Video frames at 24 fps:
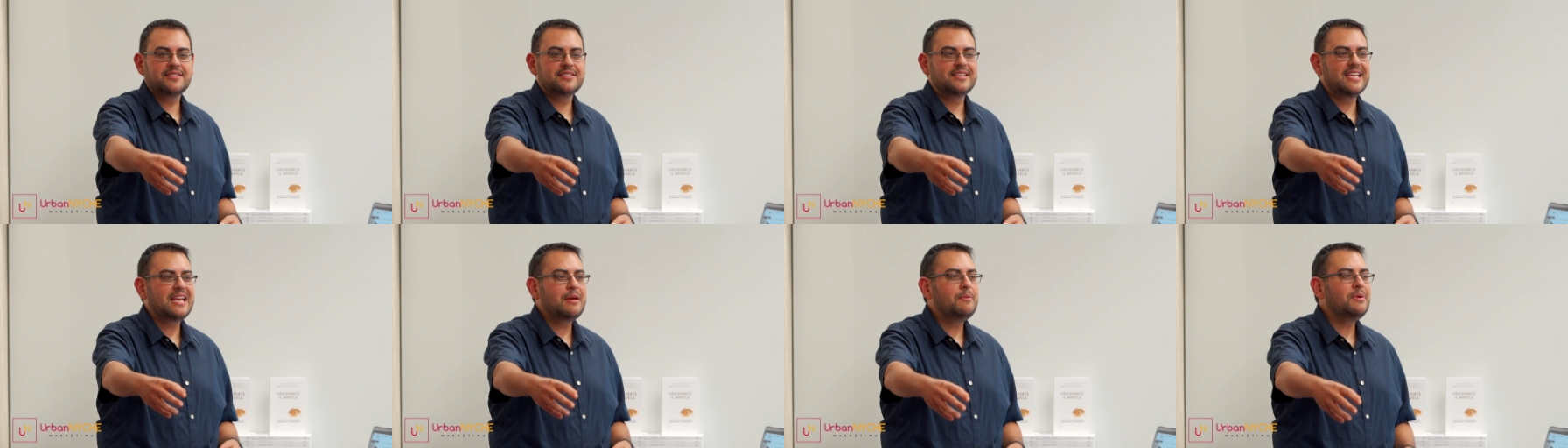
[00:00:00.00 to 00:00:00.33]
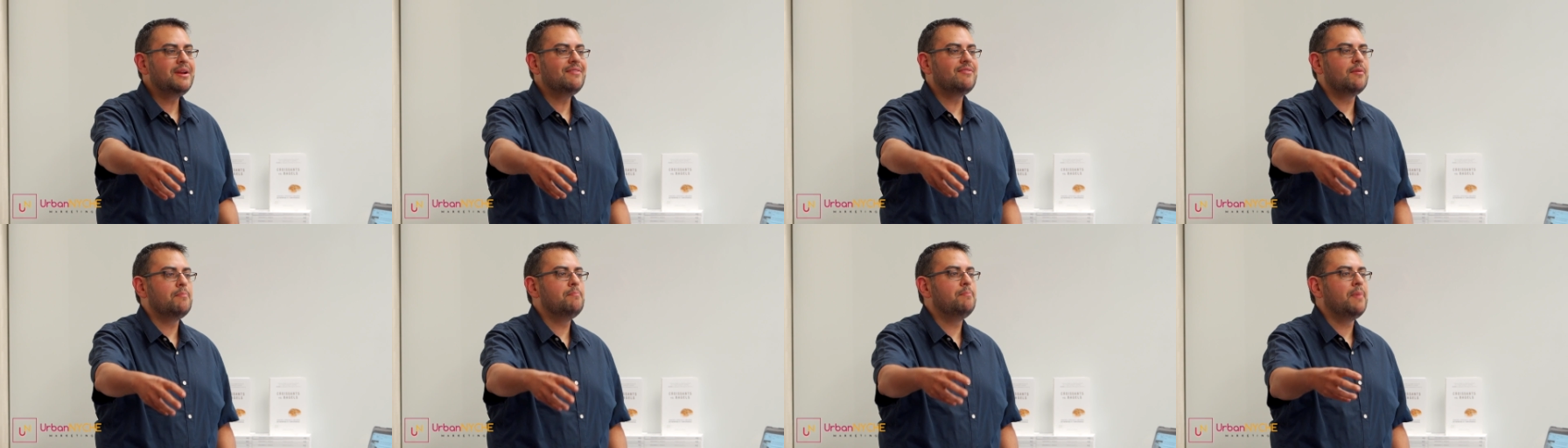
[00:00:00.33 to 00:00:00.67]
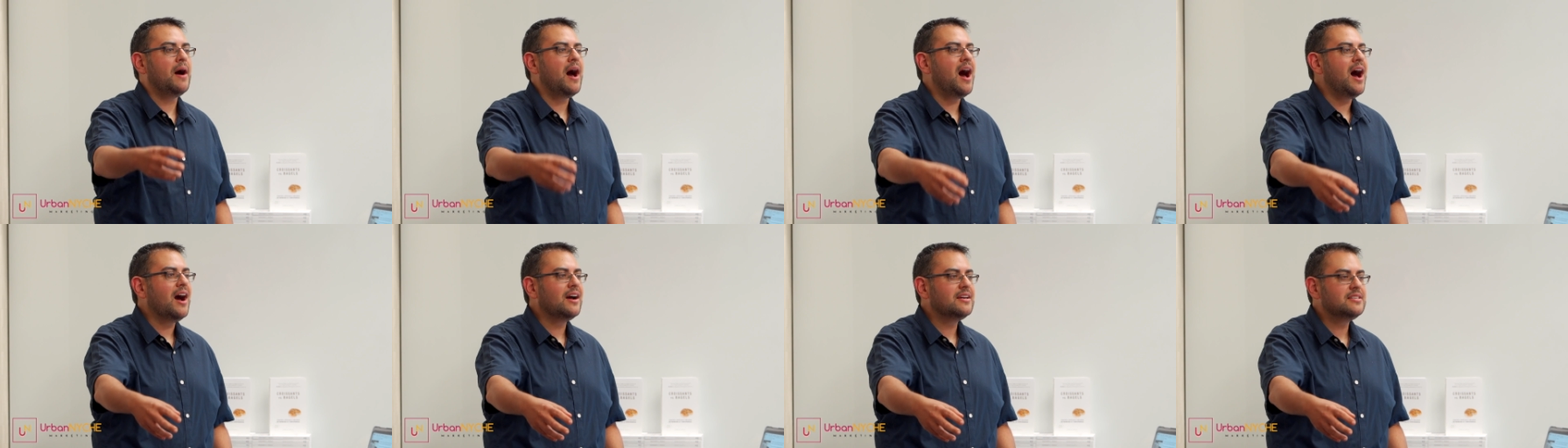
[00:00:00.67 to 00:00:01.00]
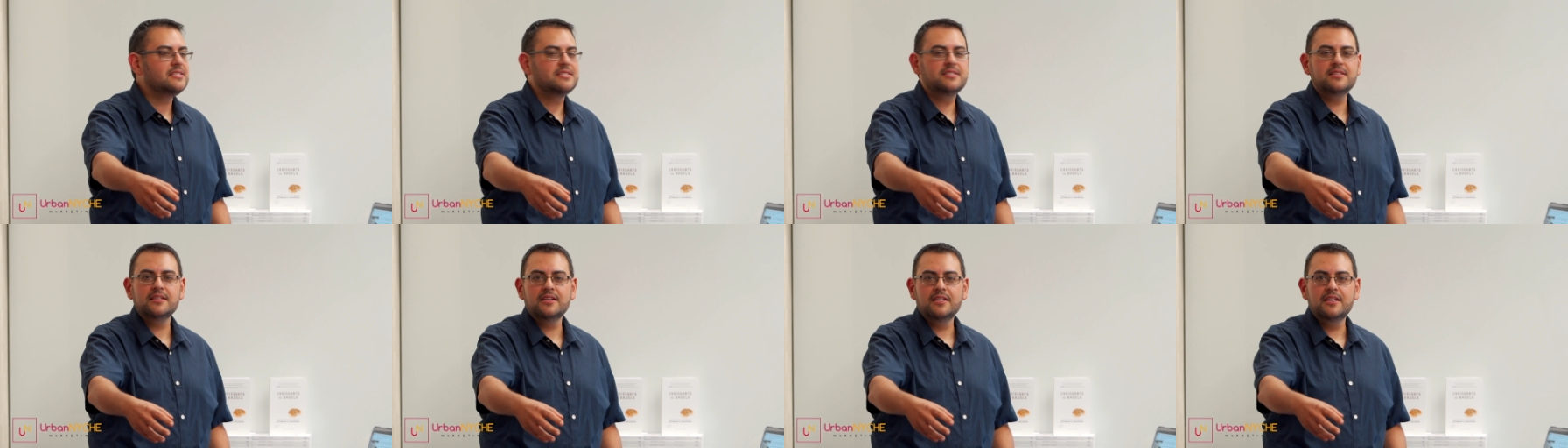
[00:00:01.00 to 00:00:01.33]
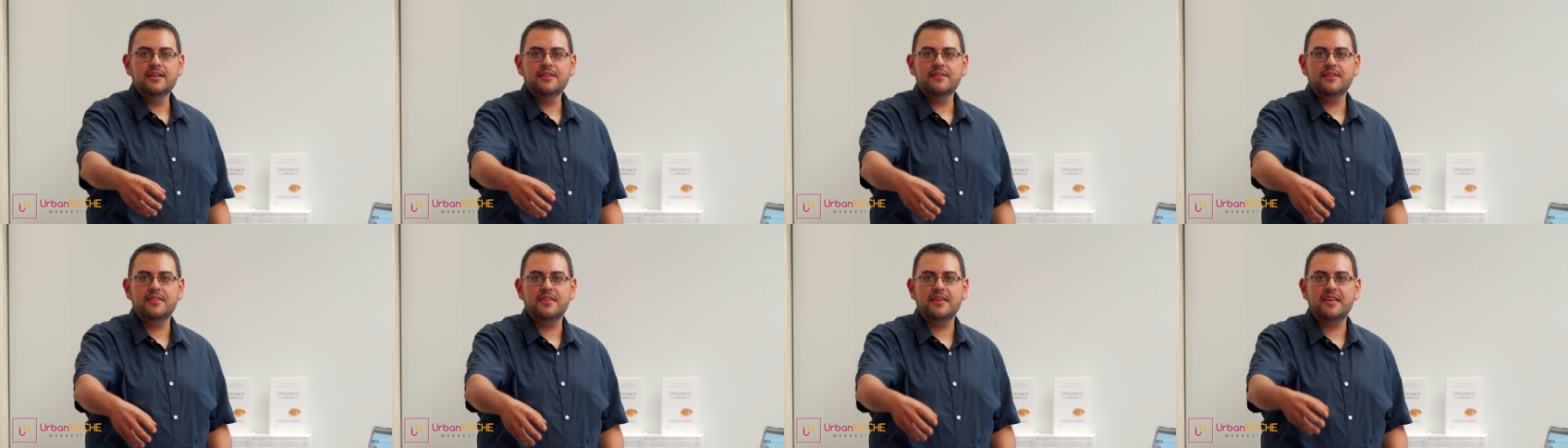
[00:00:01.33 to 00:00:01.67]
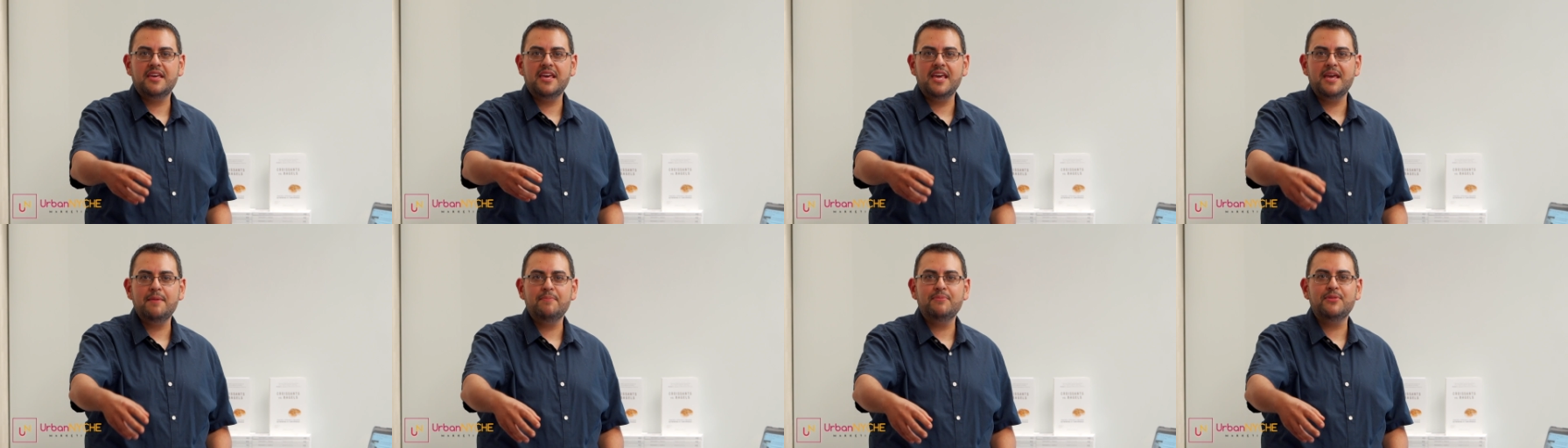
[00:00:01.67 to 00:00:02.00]
Does anyone have a box they
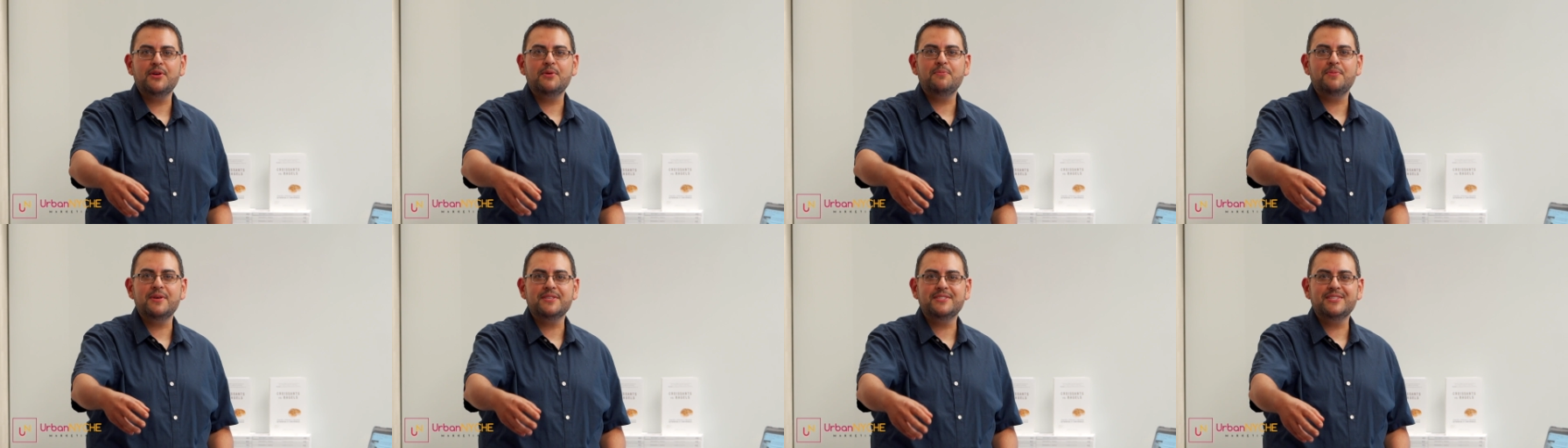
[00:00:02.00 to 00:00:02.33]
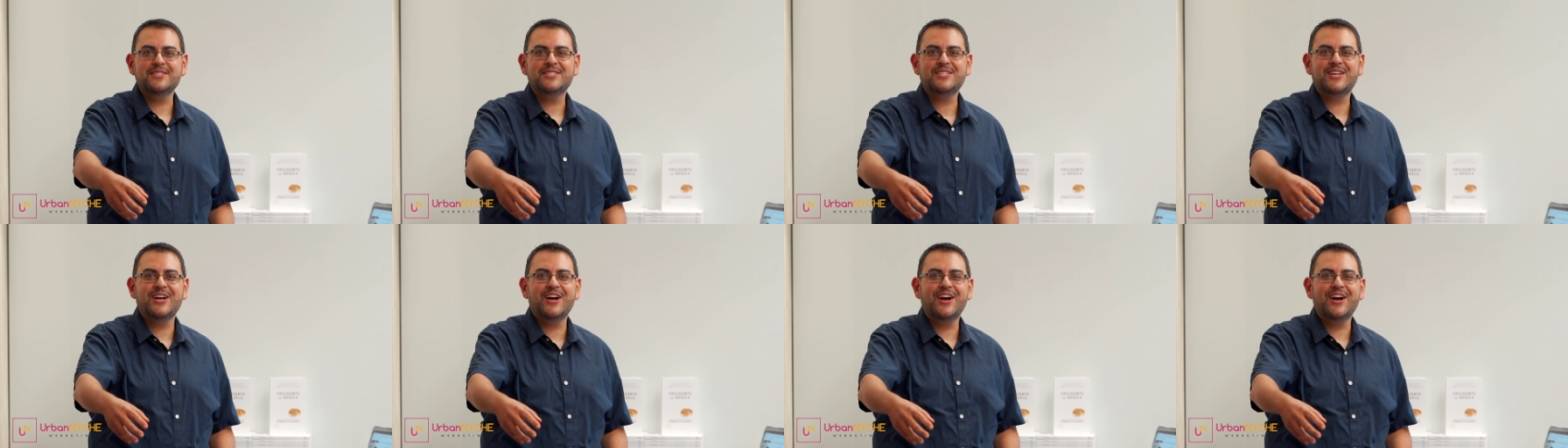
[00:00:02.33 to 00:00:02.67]
keep their business